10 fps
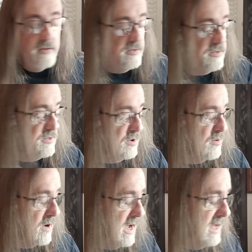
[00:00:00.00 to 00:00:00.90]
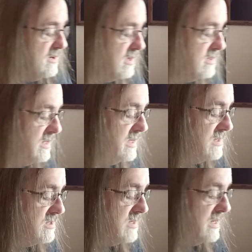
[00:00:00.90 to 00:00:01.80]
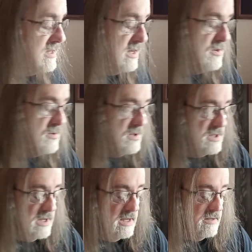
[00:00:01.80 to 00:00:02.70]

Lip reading: The grind on this is interesting.